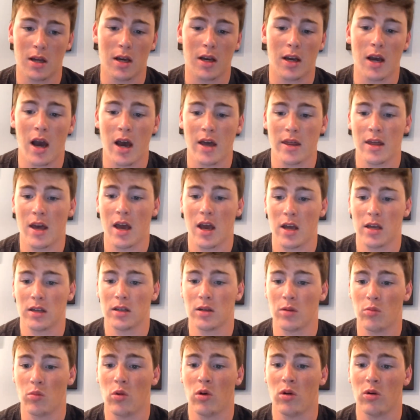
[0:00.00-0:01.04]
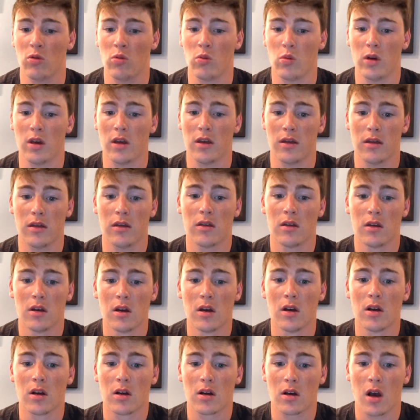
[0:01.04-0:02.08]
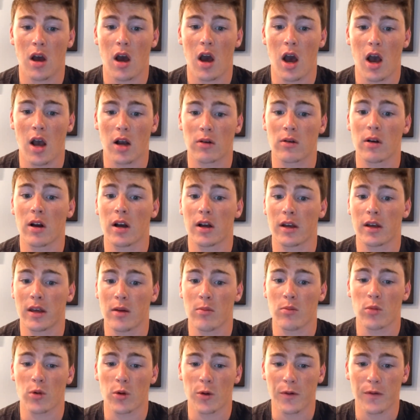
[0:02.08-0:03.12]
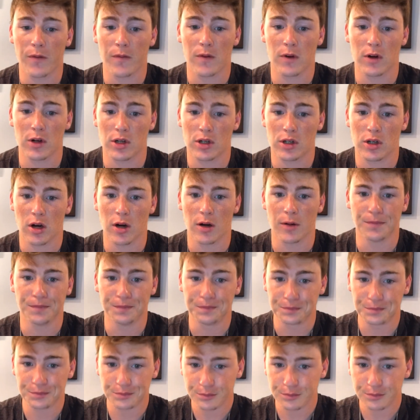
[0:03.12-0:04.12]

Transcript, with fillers: they got that someone with uh, Craig Kimbrel for sure.